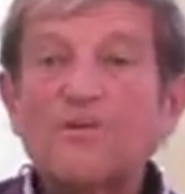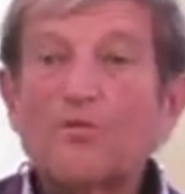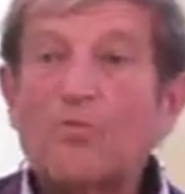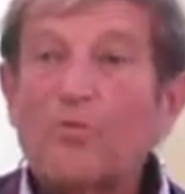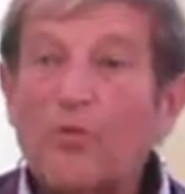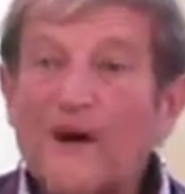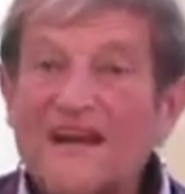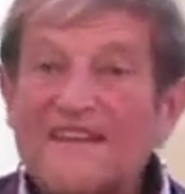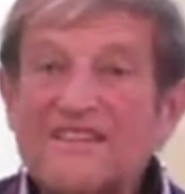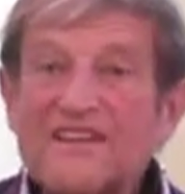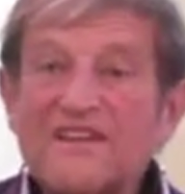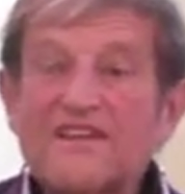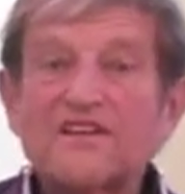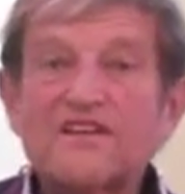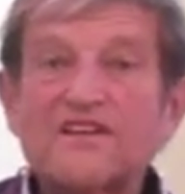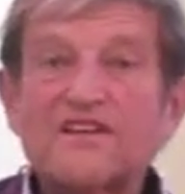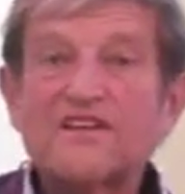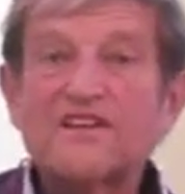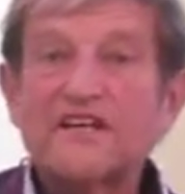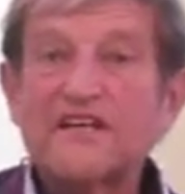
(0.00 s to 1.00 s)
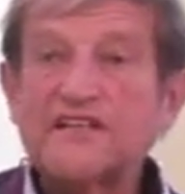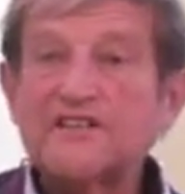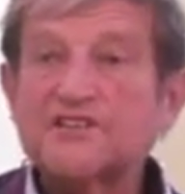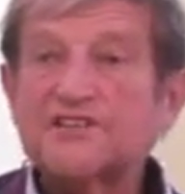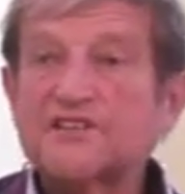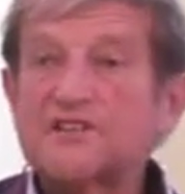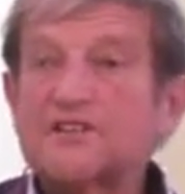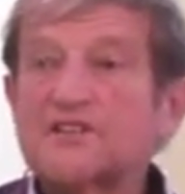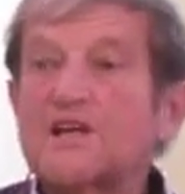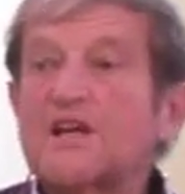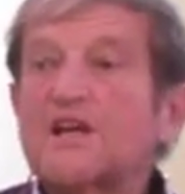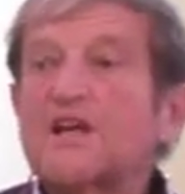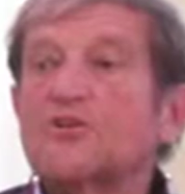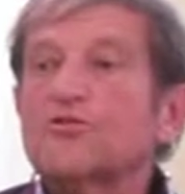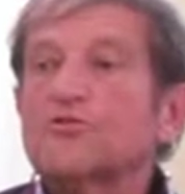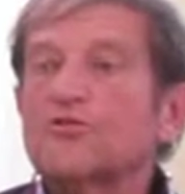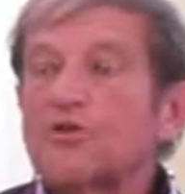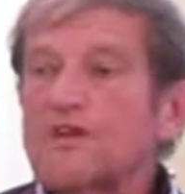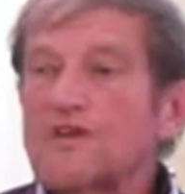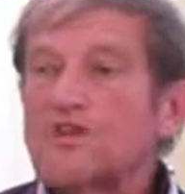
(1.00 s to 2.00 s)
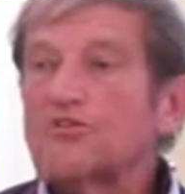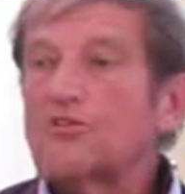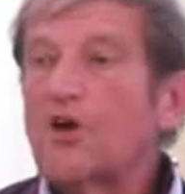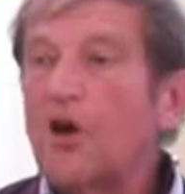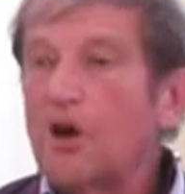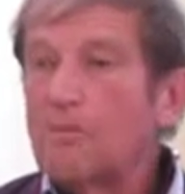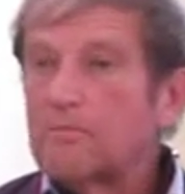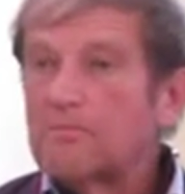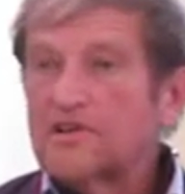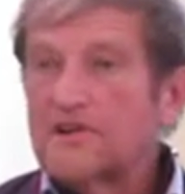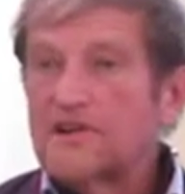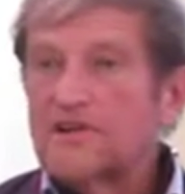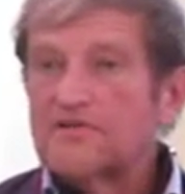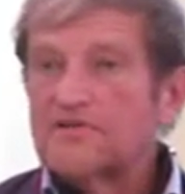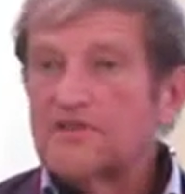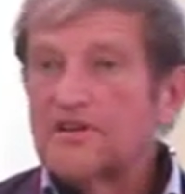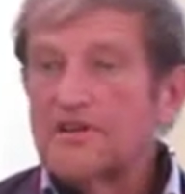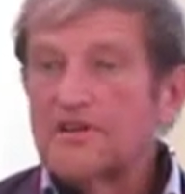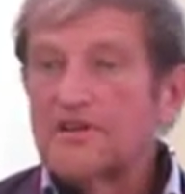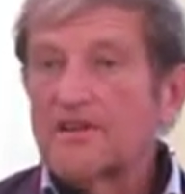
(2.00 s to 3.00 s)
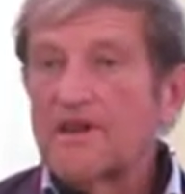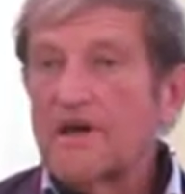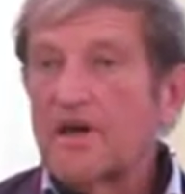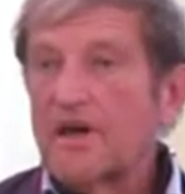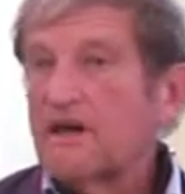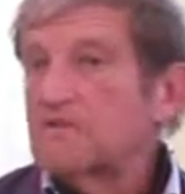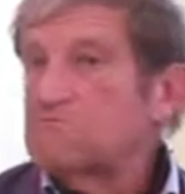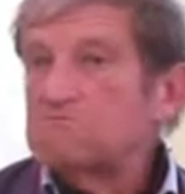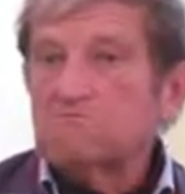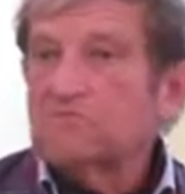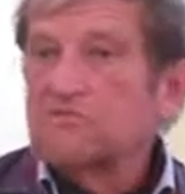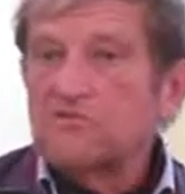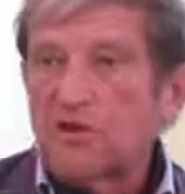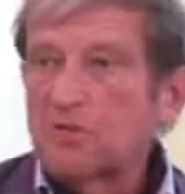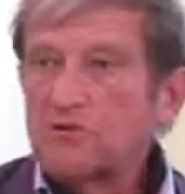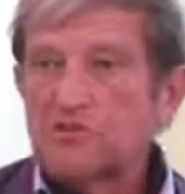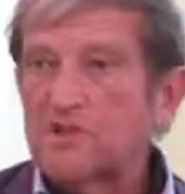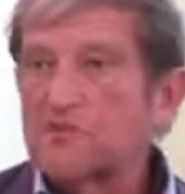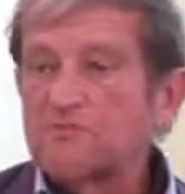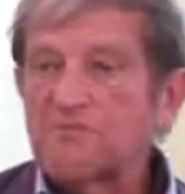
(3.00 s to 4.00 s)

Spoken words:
one indication to interpret the social